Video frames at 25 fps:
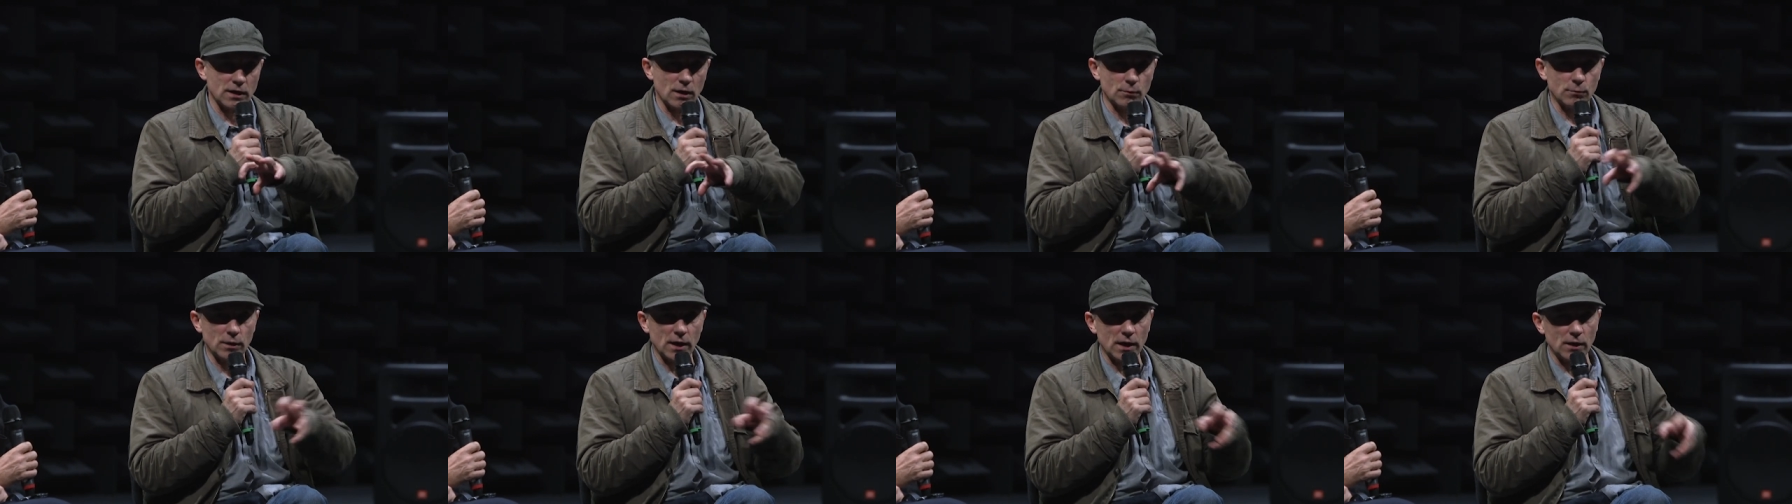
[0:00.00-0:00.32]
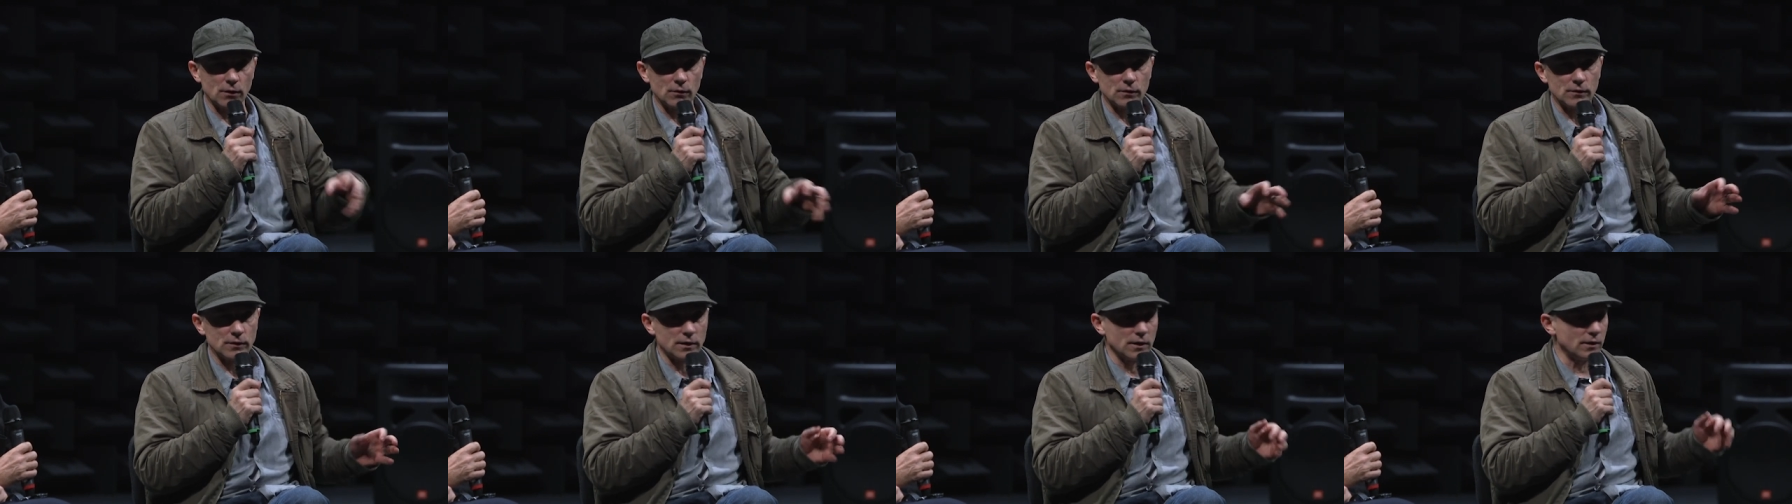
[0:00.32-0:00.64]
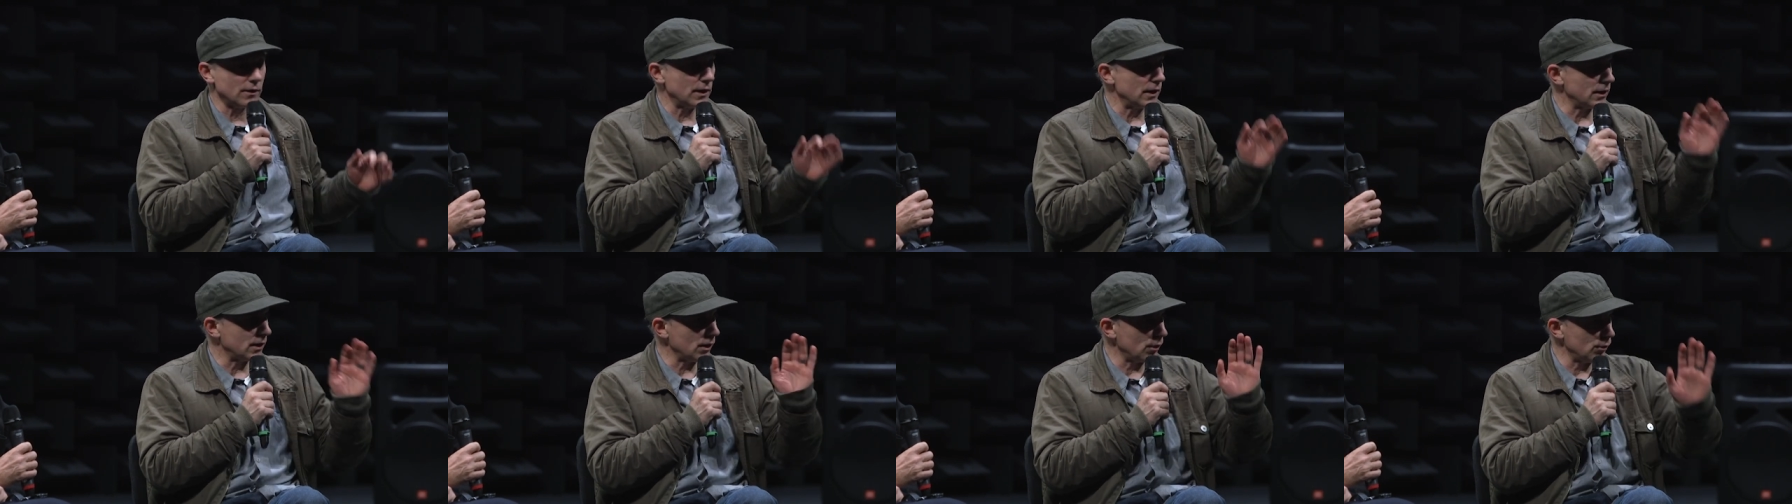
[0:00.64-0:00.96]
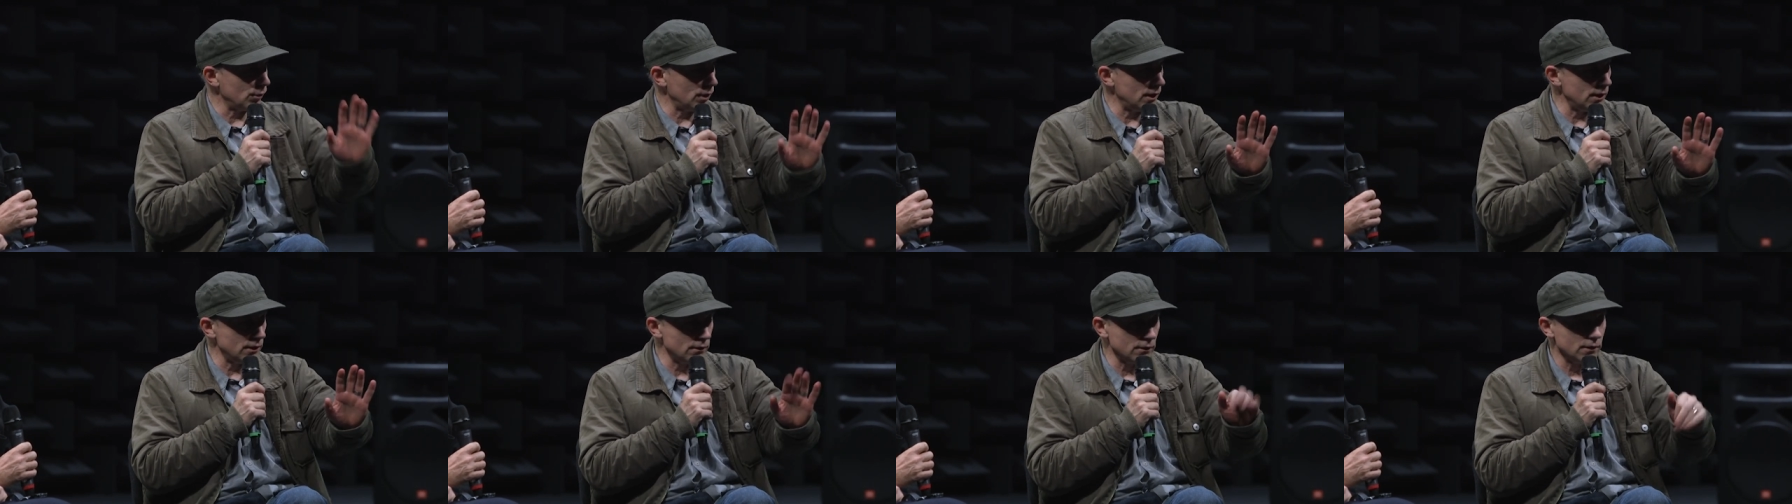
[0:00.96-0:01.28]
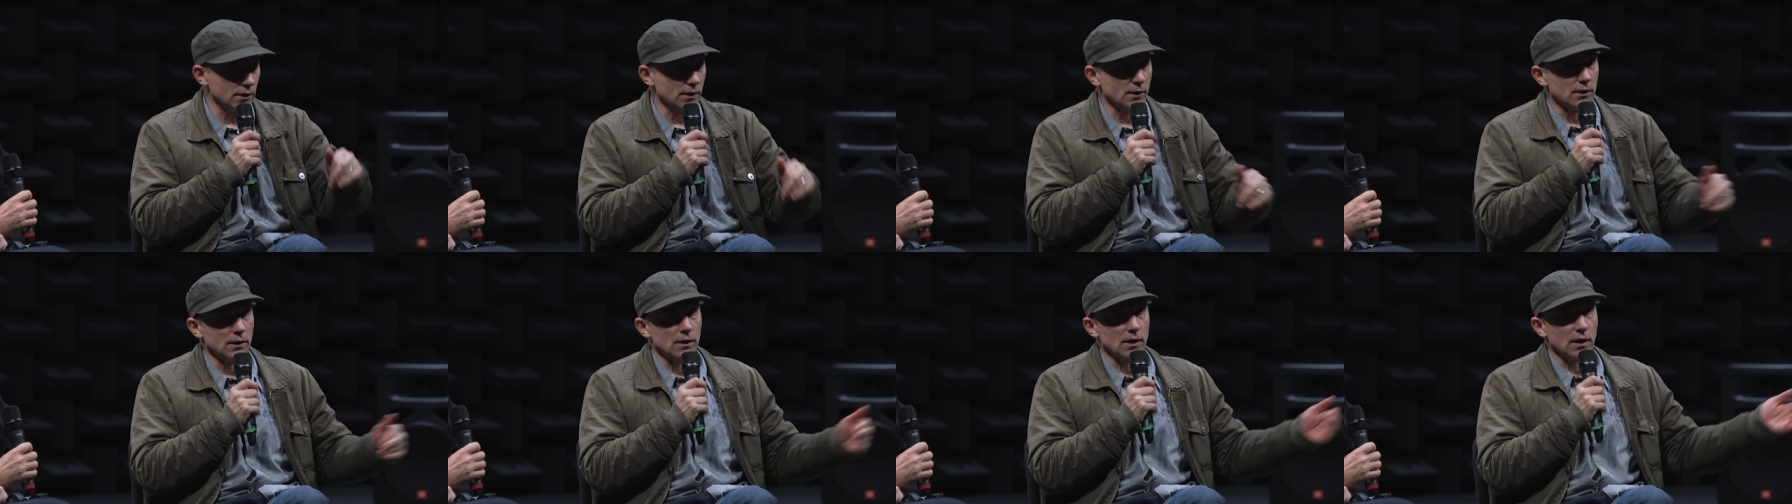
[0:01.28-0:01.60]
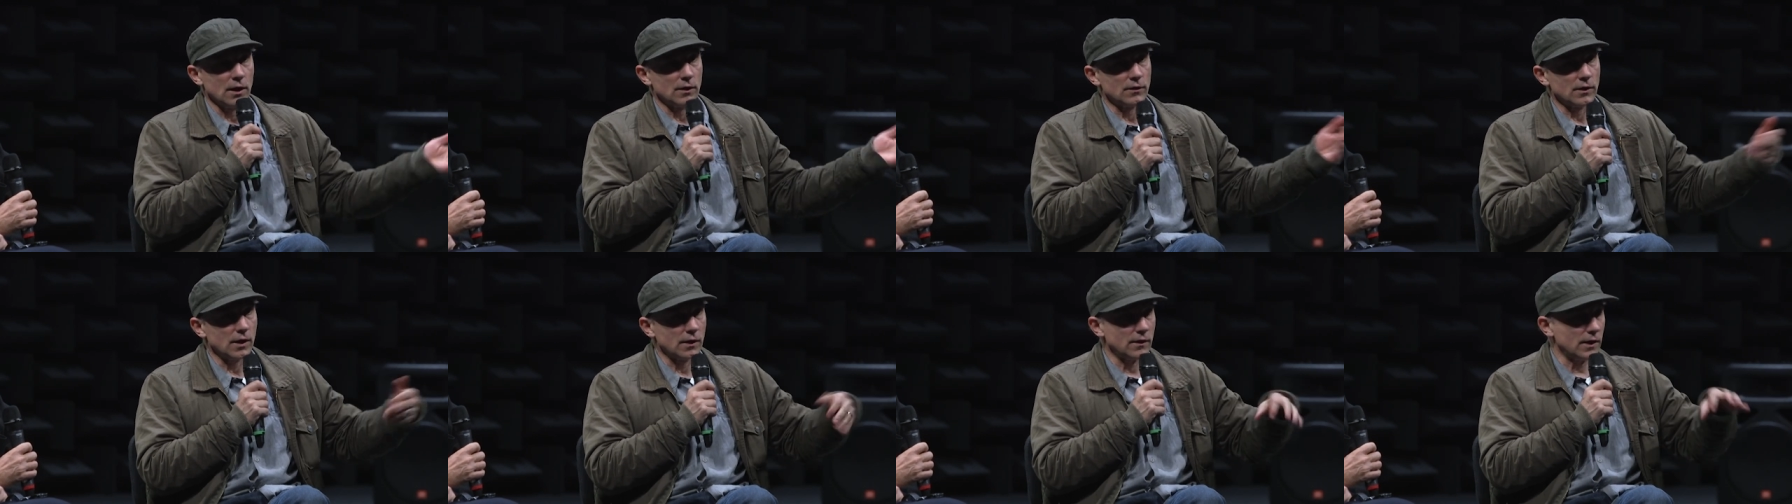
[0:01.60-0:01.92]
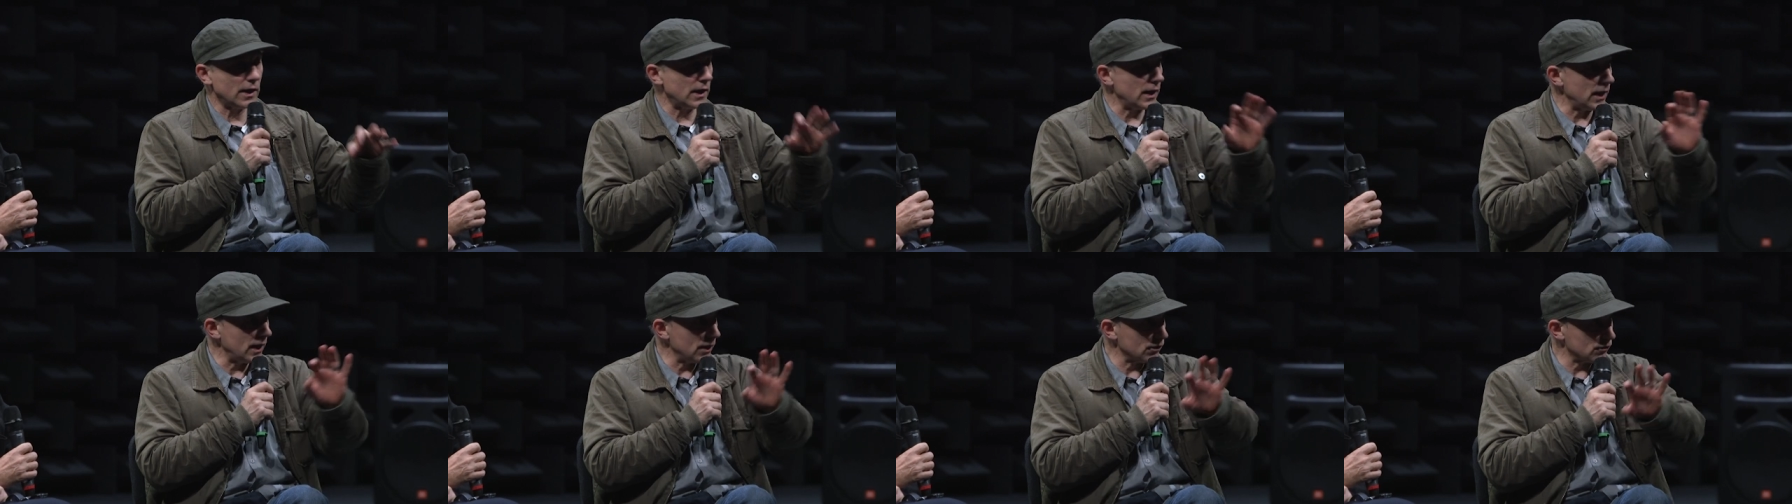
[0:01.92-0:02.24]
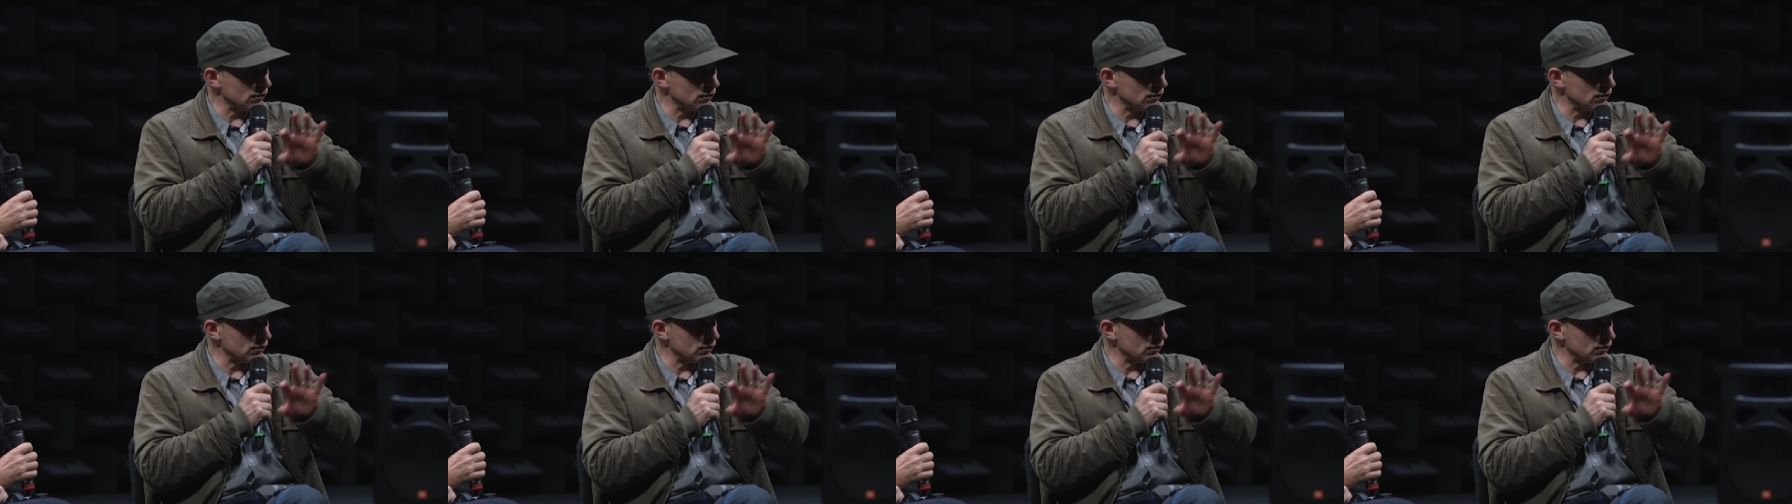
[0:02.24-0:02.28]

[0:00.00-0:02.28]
come out, and then they go in, and then they